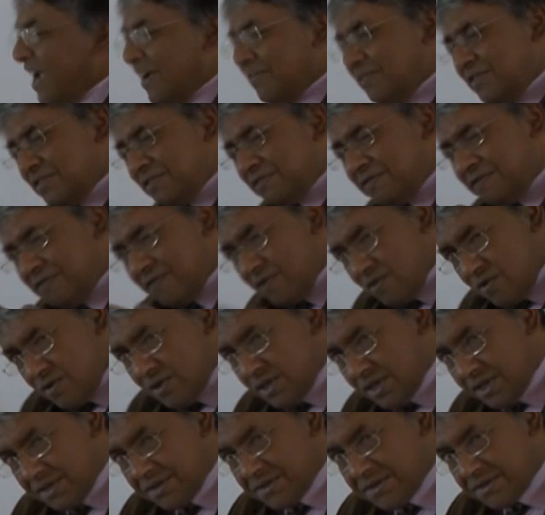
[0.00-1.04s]
have to
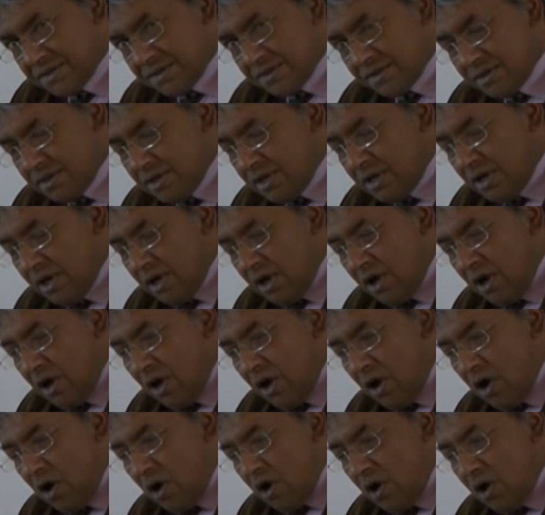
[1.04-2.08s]
focus
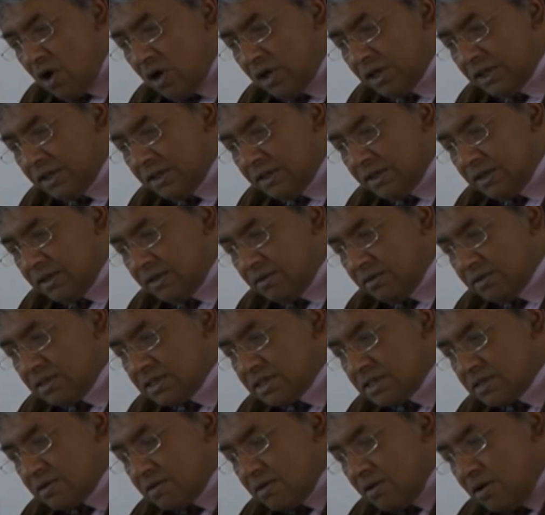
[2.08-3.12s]
on
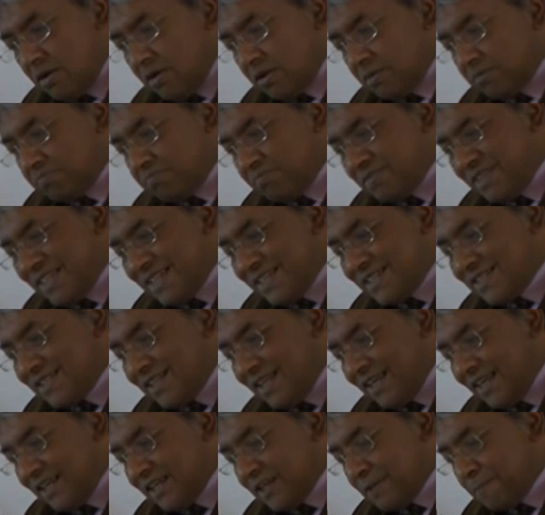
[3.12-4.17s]
things
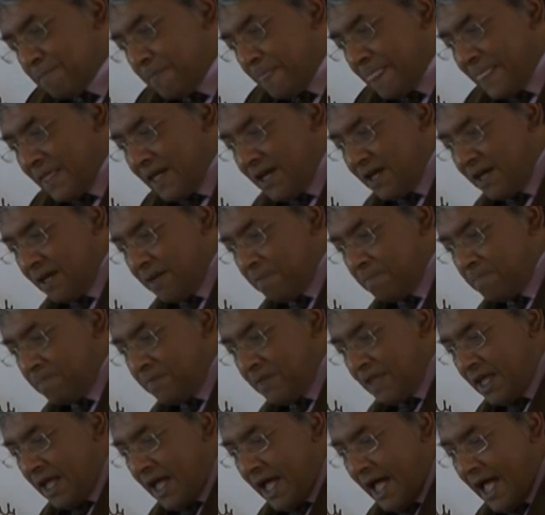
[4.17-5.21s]
like
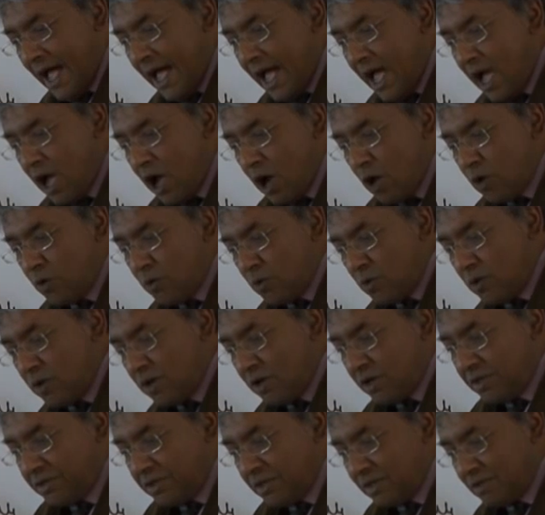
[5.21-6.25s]
how
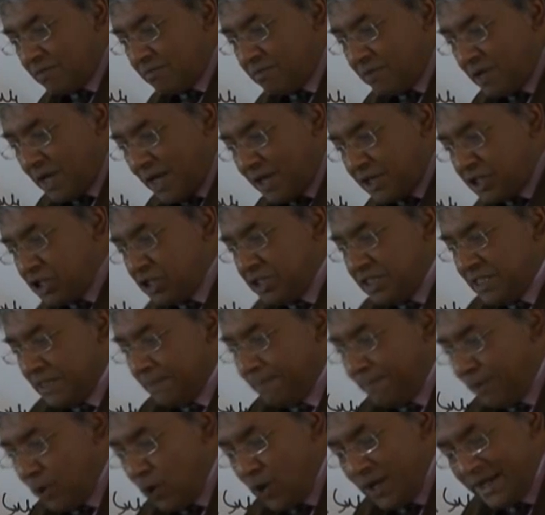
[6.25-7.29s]
I should
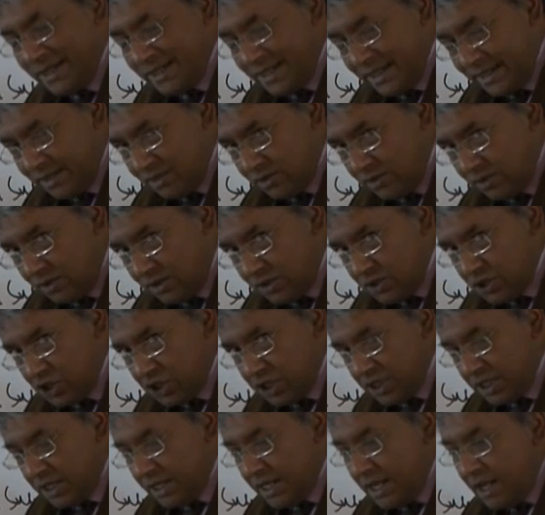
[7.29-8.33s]
deploy
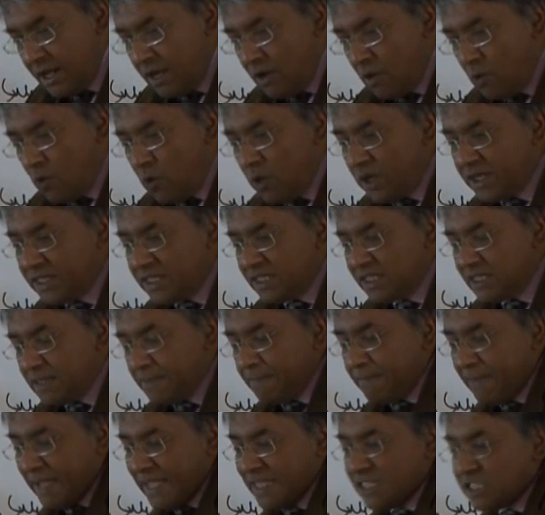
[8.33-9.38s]
technology, what is the
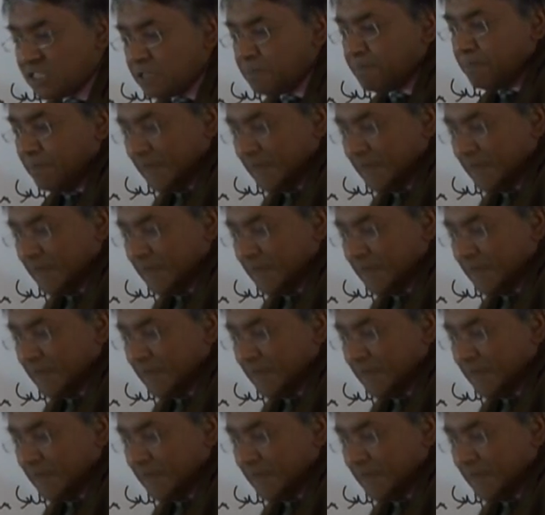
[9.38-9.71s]
best